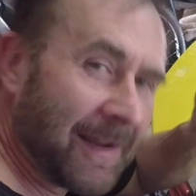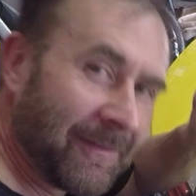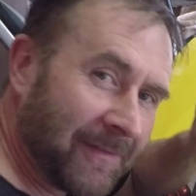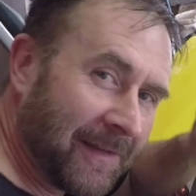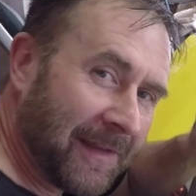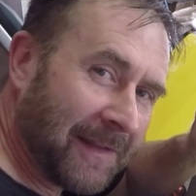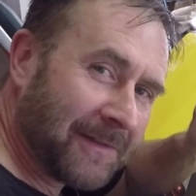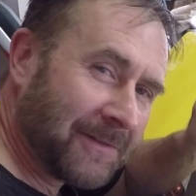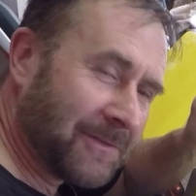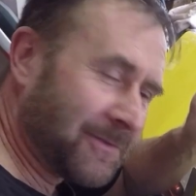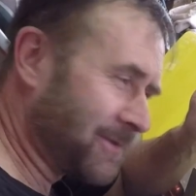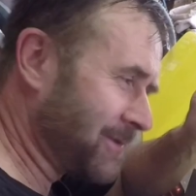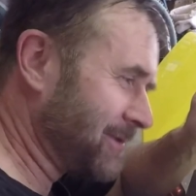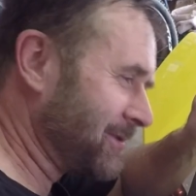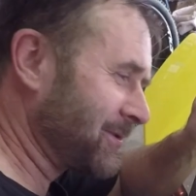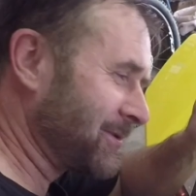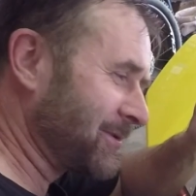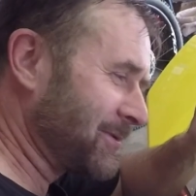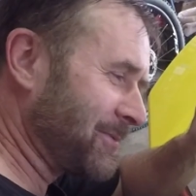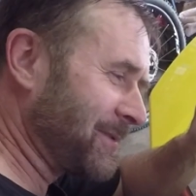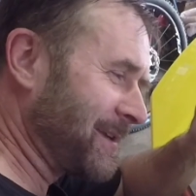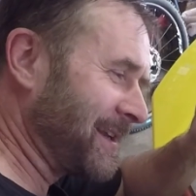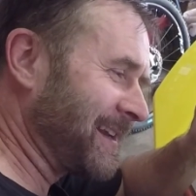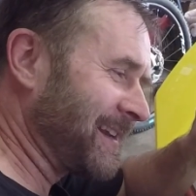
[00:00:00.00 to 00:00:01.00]
have that little
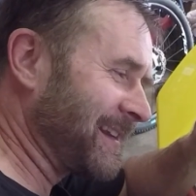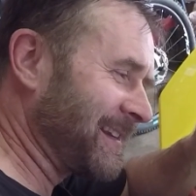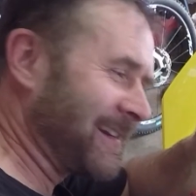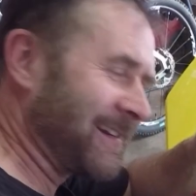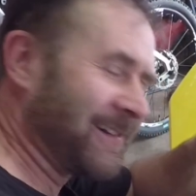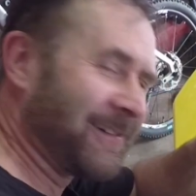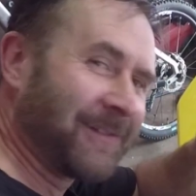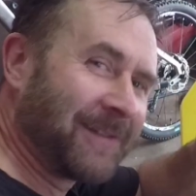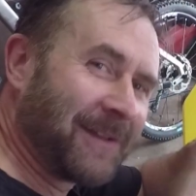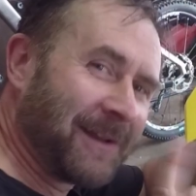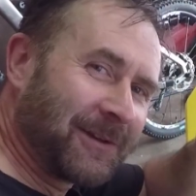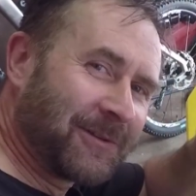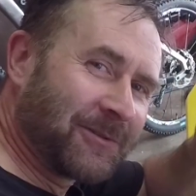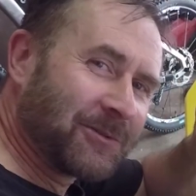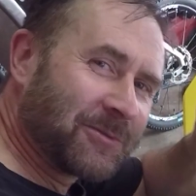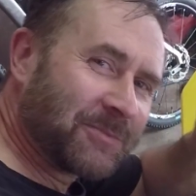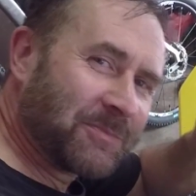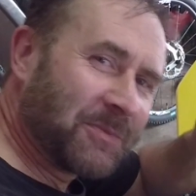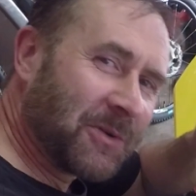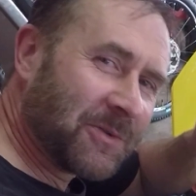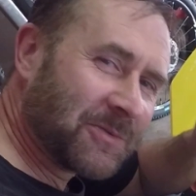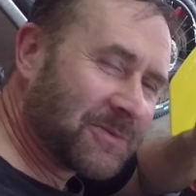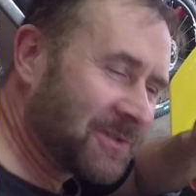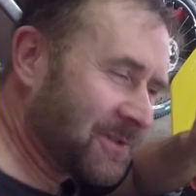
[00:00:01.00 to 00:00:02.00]
Suzuki in here like you're
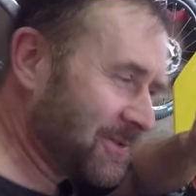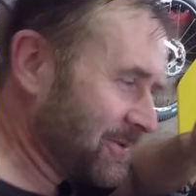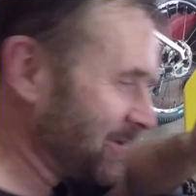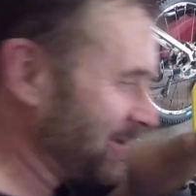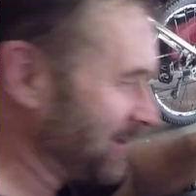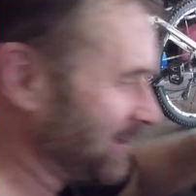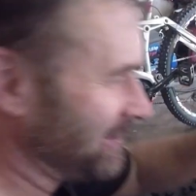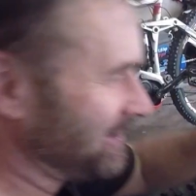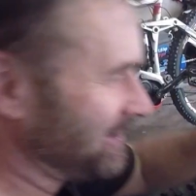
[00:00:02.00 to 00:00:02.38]
supposed to. Look